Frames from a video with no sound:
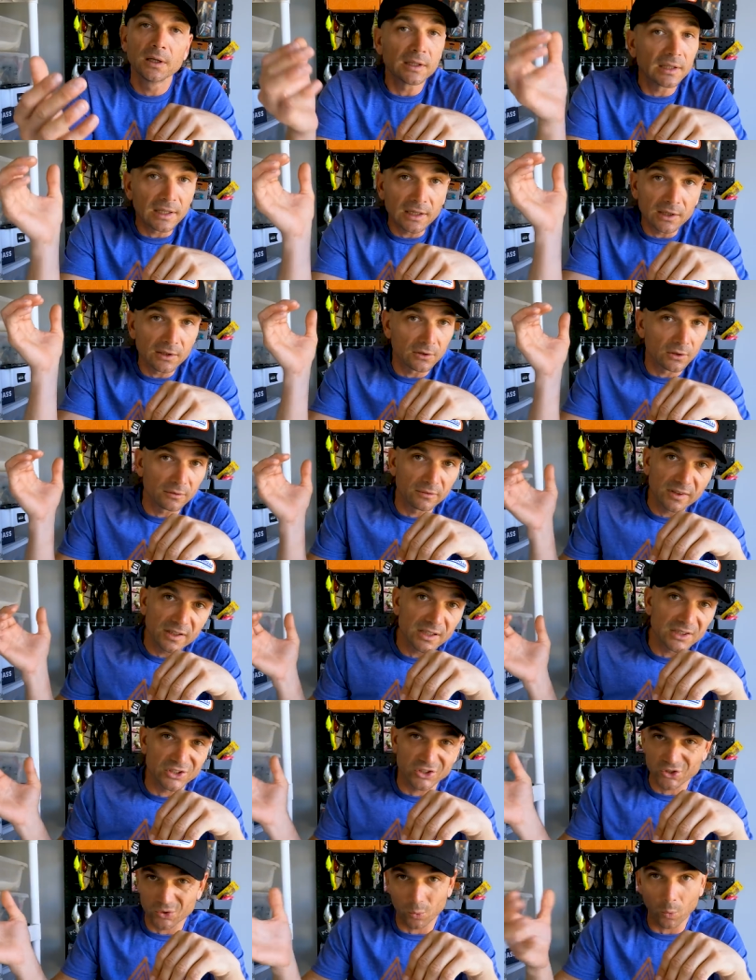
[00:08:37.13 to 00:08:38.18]
They, are very
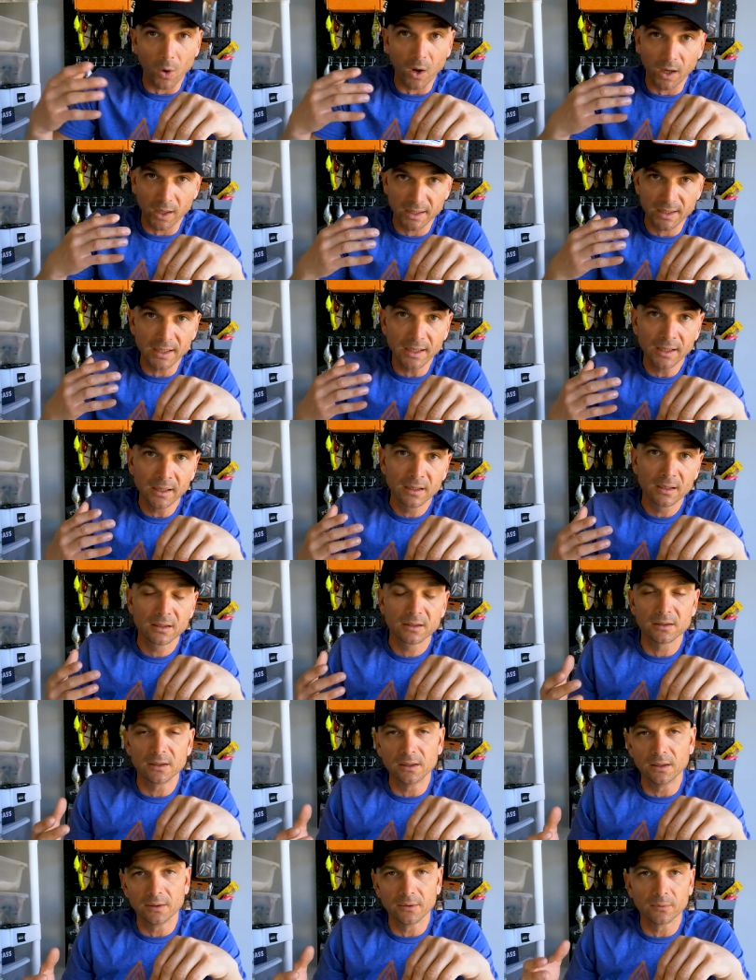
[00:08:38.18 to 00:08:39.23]
swatty,
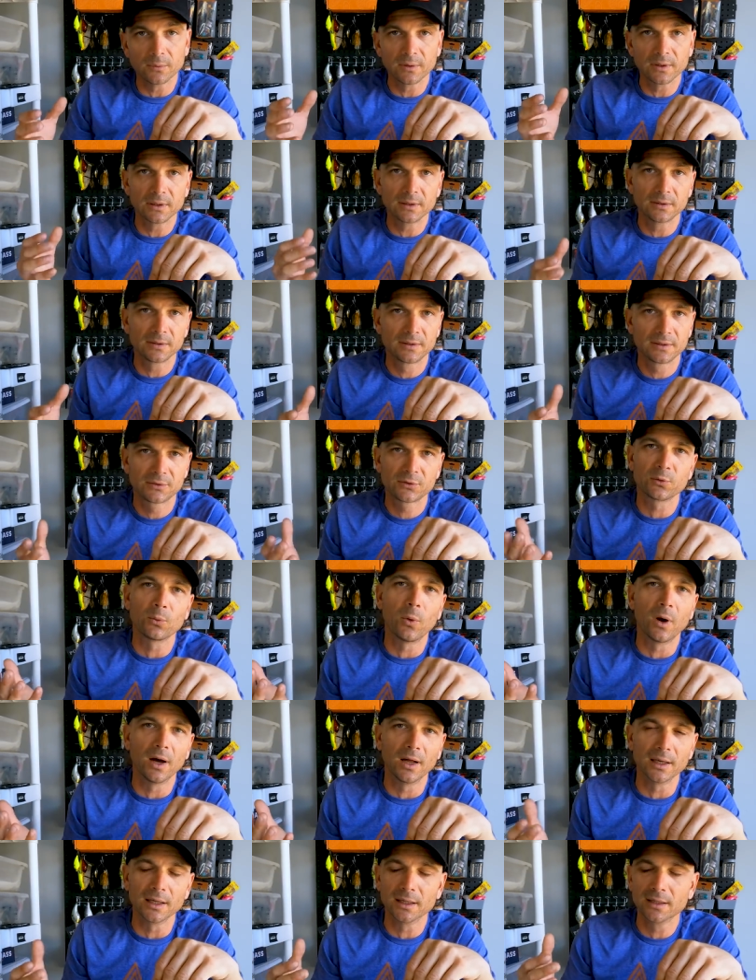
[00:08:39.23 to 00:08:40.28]
you know, they,
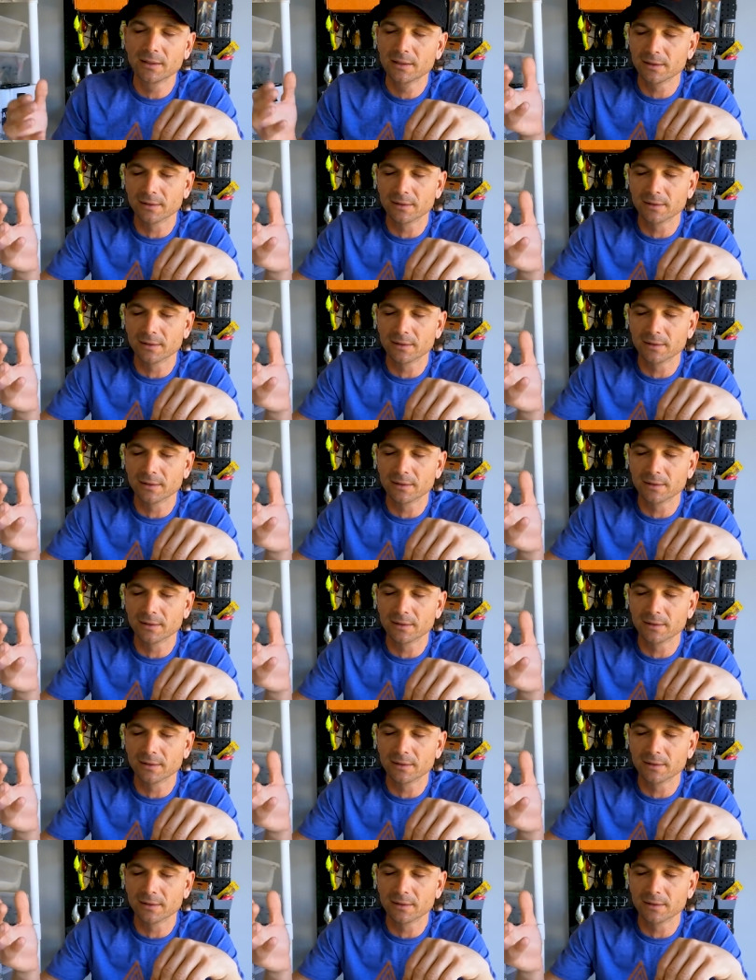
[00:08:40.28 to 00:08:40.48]
swatty.